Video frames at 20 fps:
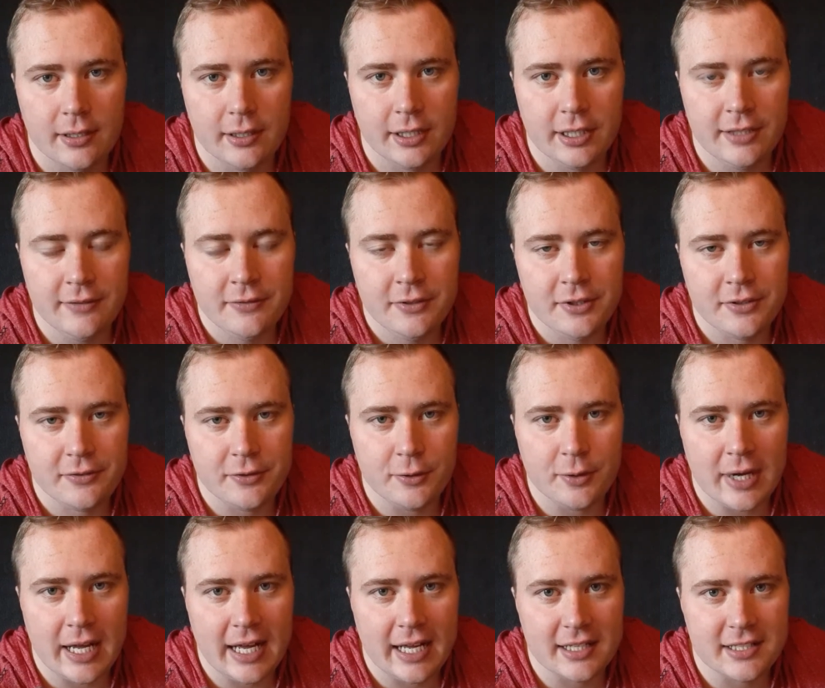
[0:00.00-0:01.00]
Even if you
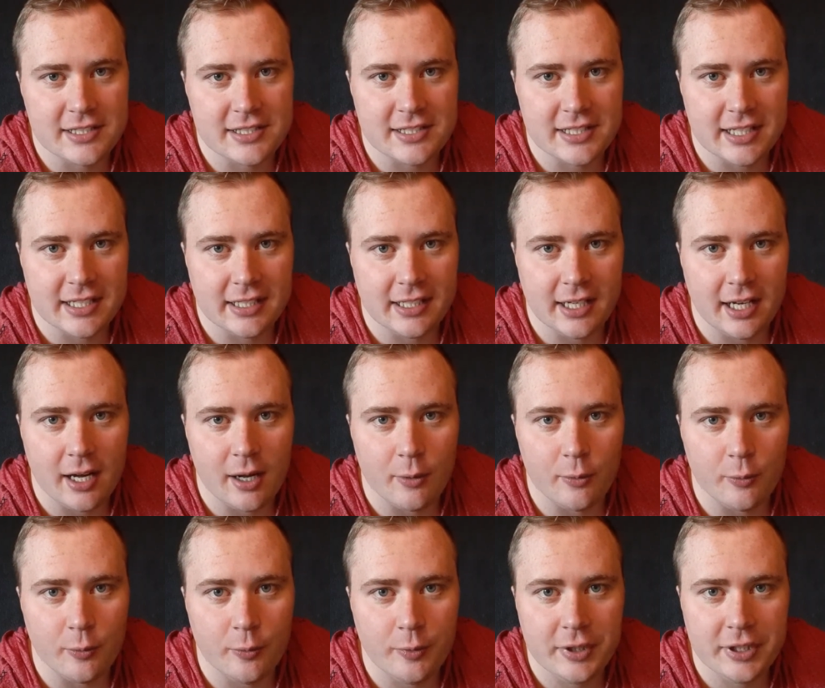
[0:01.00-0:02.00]
had, say, a
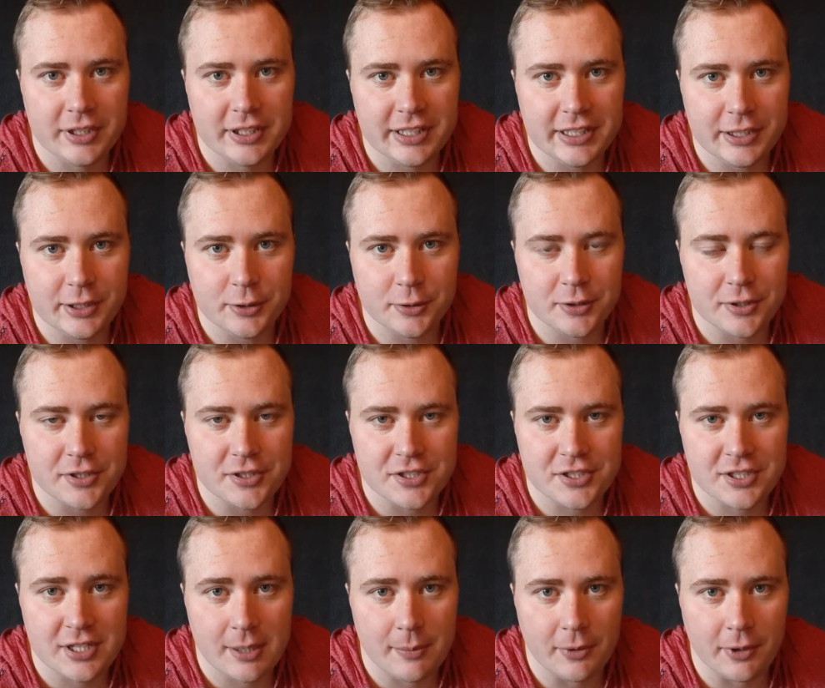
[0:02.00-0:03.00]
really good
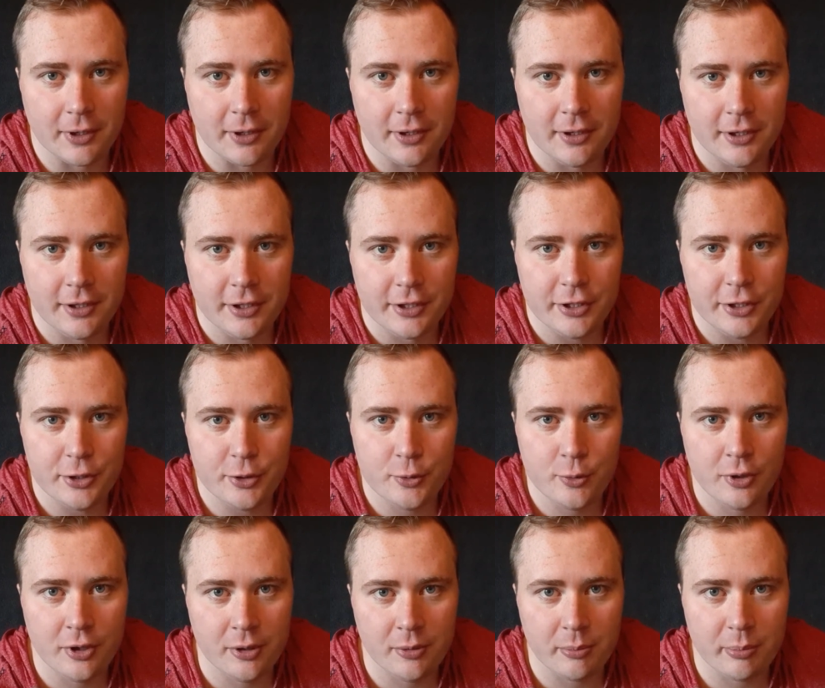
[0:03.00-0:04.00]
summer, you
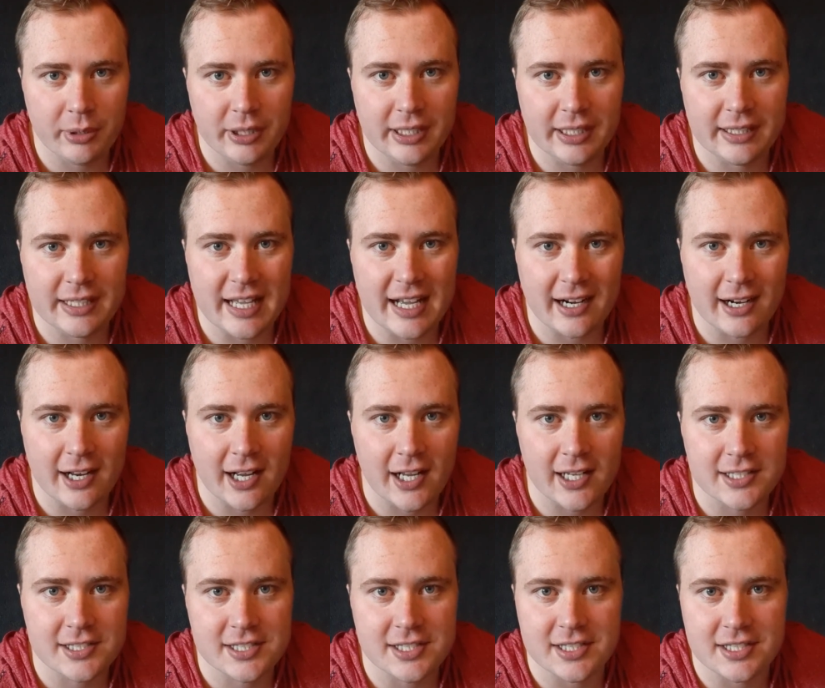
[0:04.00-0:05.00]
wouldn't be in that
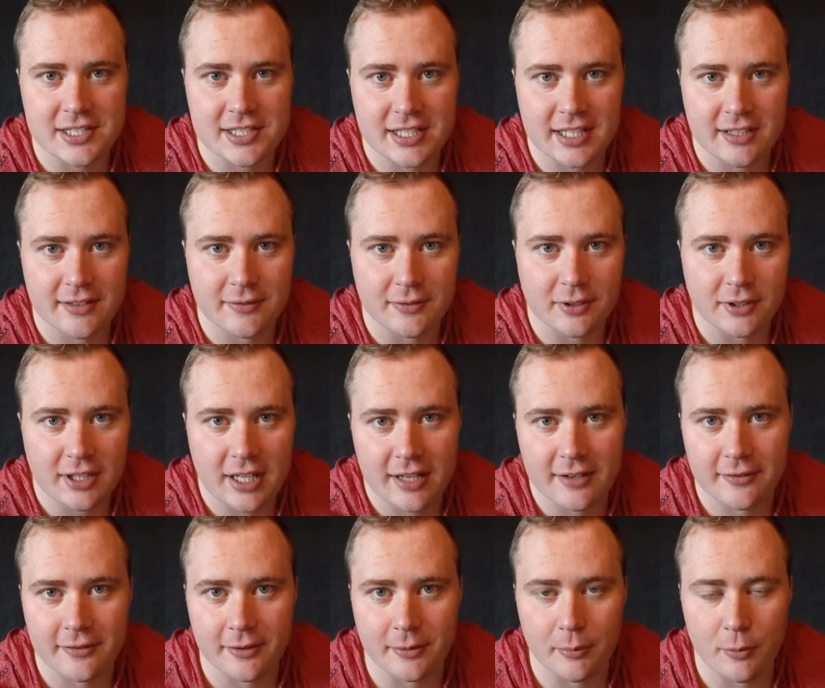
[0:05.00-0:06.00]
constant state of
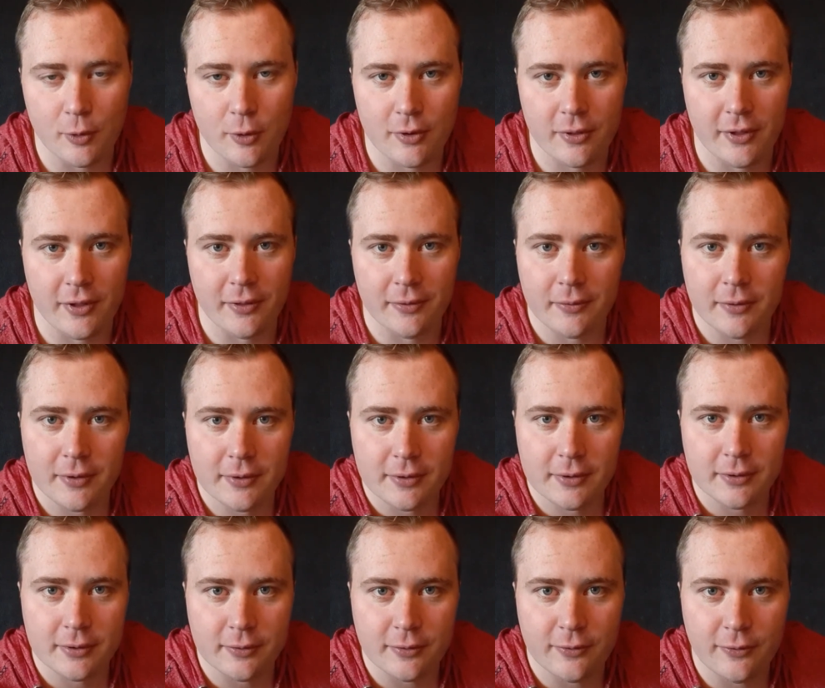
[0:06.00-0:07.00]
glut for more than
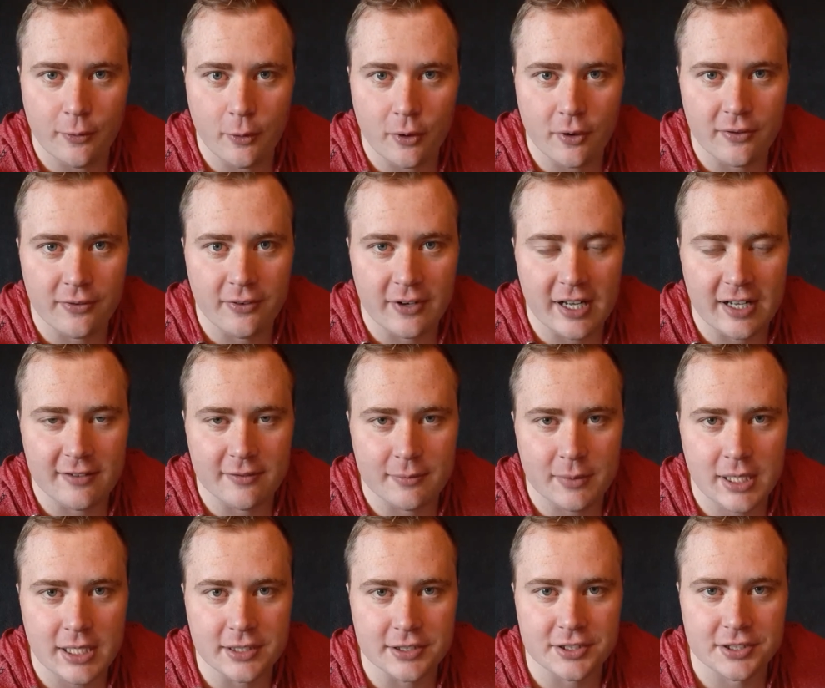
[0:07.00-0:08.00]
4 or 5
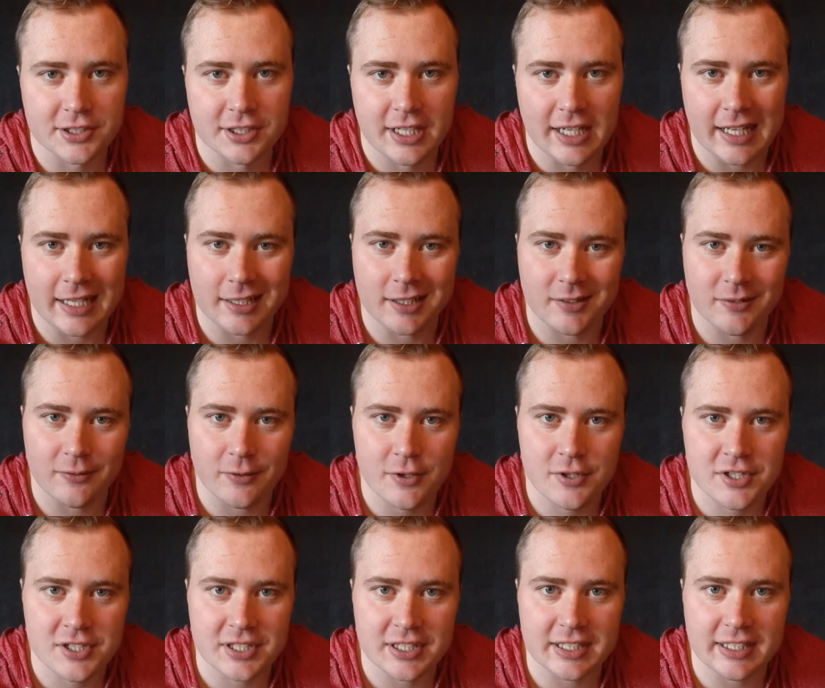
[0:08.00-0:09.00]
months. And
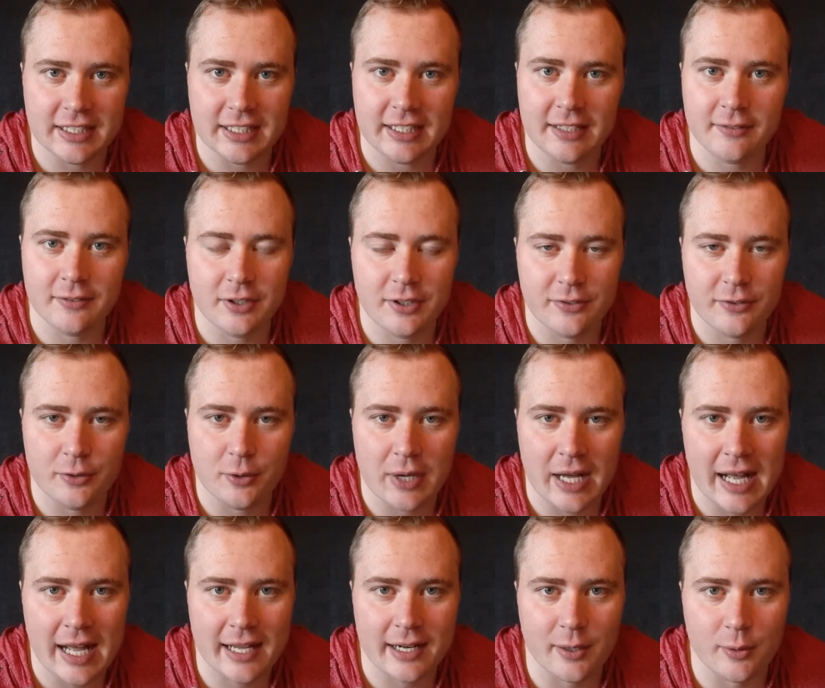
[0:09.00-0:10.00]
conversely, even if you
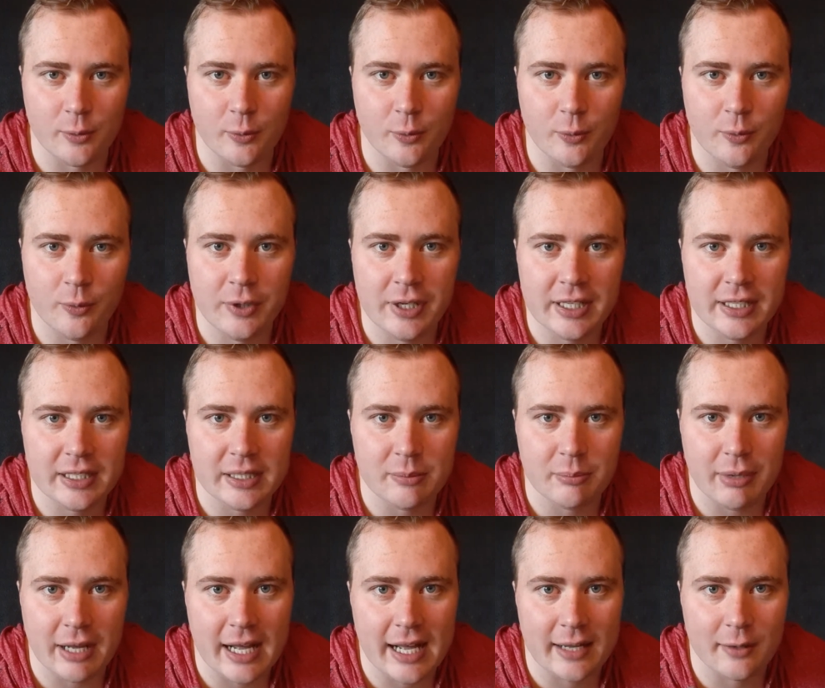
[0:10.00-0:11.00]
had a really
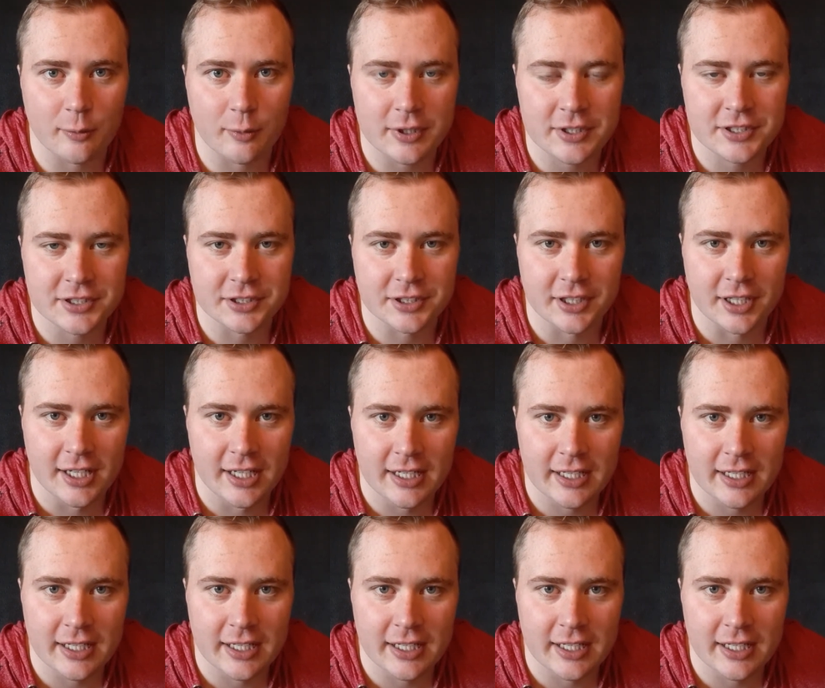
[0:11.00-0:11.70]
bad winter,